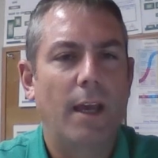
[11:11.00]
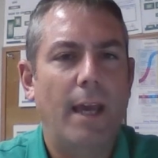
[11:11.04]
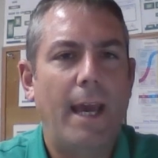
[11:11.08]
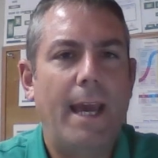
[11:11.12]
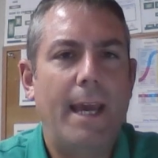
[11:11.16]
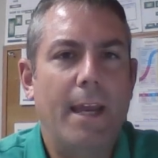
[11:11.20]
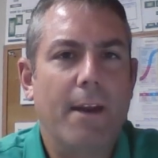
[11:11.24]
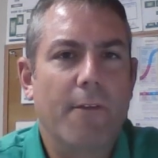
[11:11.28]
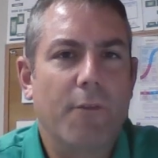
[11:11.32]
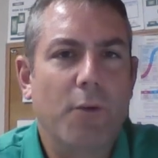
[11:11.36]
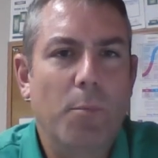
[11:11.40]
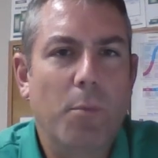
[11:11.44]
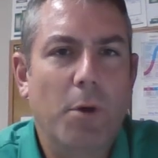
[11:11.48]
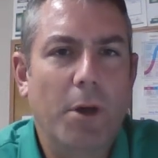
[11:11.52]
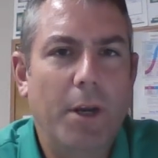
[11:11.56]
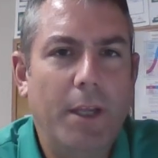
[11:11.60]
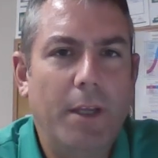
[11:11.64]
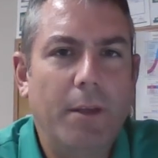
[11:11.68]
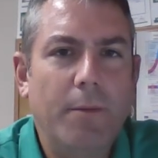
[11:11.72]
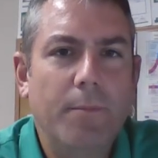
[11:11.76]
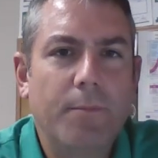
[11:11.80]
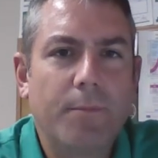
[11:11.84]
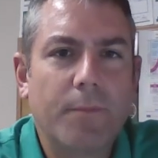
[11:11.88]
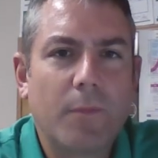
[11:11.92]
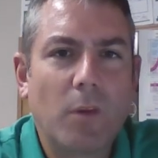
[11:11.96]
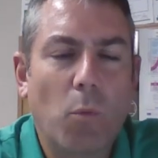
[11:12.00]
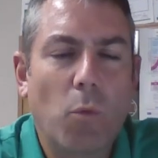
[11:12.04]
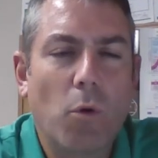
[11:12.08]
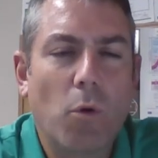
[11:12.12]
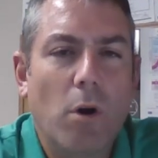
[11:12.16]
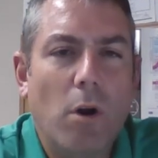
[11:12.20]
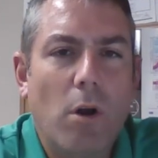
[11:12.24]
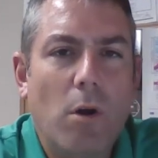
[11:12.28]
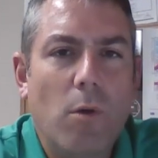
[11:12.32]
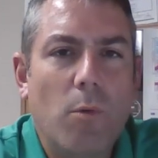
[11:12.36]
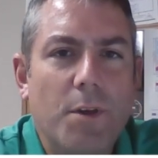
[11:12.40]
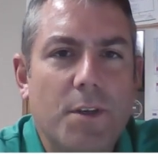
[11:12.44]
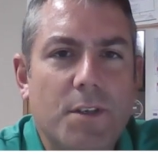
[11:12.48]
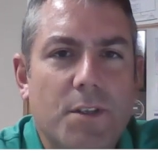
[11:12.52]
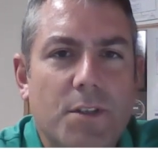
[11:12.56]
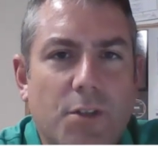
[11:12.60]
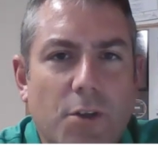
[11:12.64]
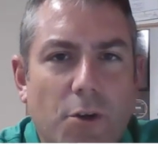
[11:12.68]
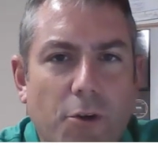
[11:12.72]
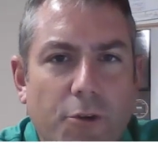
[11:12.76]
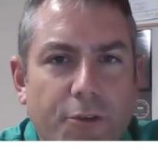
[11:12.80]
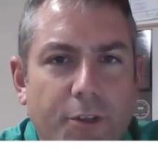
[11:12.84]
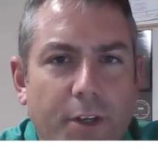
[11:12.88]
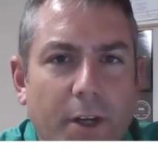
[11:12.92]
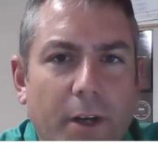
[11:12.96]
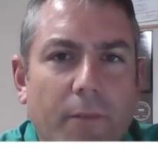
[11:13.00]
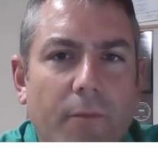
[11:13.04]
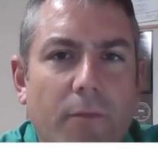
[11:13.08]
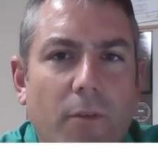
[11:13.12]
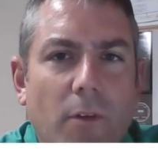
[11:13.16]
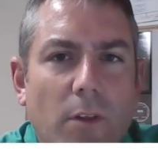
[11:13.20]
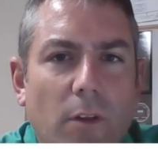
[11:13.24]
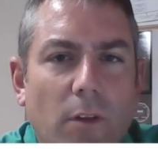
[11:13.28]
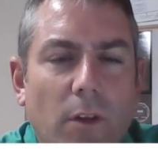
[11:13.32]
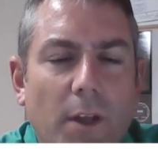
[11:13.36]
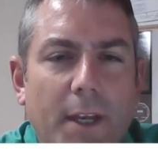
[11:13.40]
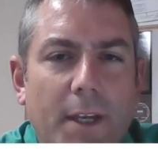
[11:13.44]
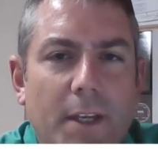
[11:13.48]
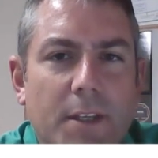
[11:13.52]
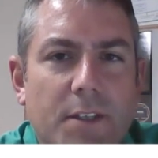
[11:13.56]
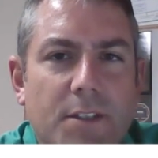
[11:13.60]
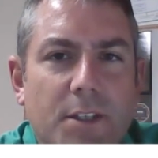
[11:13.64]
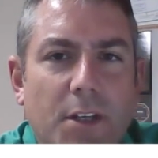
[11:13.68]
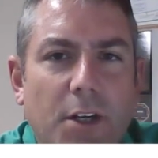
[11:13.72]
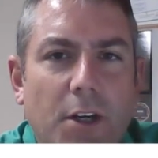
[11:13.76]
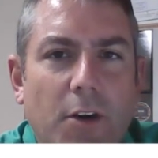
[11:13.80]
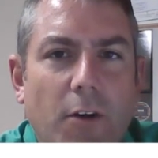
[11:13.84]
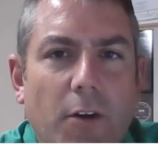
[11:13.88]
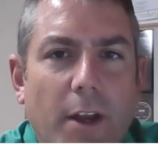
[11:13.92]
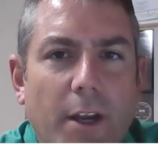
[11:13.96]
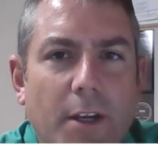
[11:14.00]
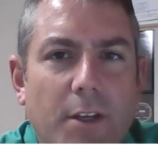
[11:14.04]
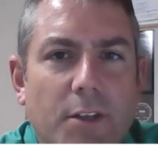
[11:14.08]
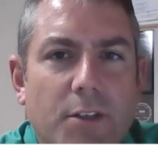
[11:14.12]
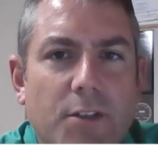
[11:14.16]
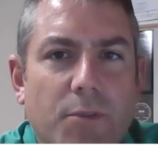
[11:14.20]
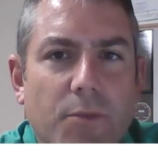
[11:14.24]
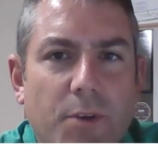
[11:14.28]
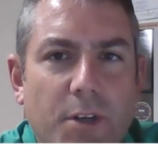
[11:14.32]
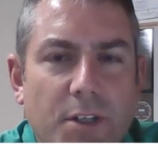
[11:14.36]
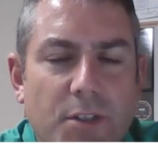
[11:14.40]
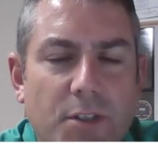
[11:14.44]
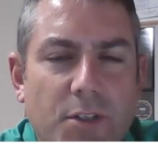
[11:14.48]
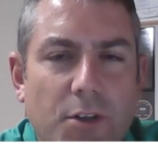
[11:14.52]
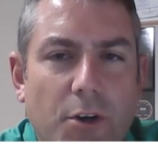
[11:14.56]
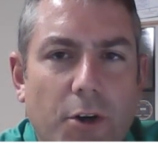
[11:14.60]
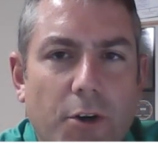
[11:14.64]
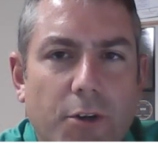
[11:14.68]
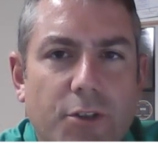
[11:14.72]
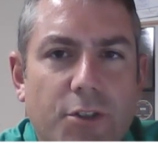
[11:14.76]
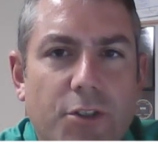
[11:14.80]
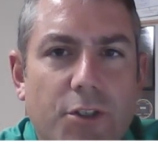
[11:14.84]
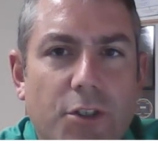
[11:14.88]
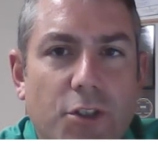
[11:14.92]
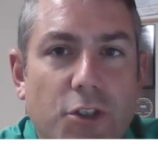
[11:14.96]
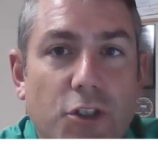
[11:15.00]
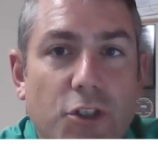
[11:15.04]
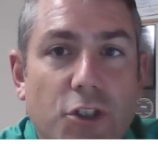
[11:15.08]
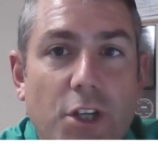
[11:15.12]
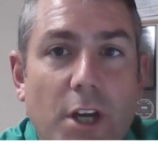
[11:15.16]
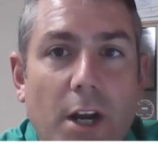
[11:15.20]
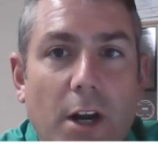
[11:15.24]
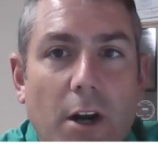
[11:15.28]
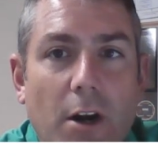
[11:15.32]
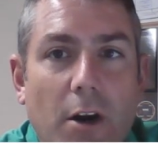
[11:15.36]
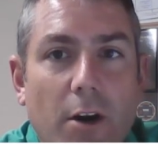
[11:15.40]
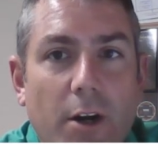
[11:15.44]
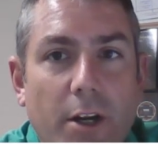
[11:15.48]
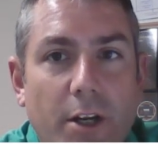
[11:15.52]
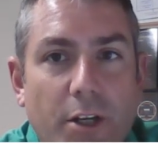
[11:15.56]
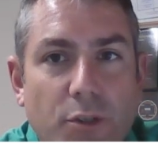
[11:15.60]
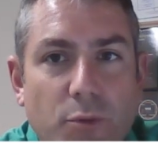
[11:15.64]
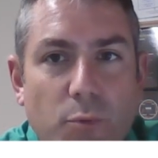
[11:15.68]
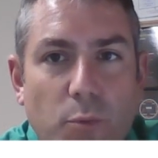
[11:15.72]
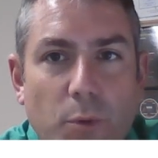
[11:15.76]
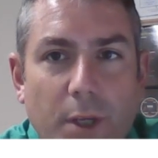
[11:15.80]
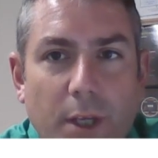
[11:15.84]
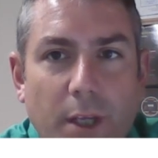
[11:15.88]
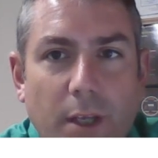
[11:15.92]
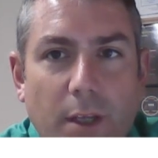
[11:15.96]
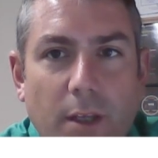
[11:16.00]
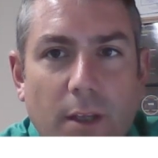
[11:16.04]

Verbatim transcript: Hey, everybody. We're always searching for the latest and greatest research to share each week.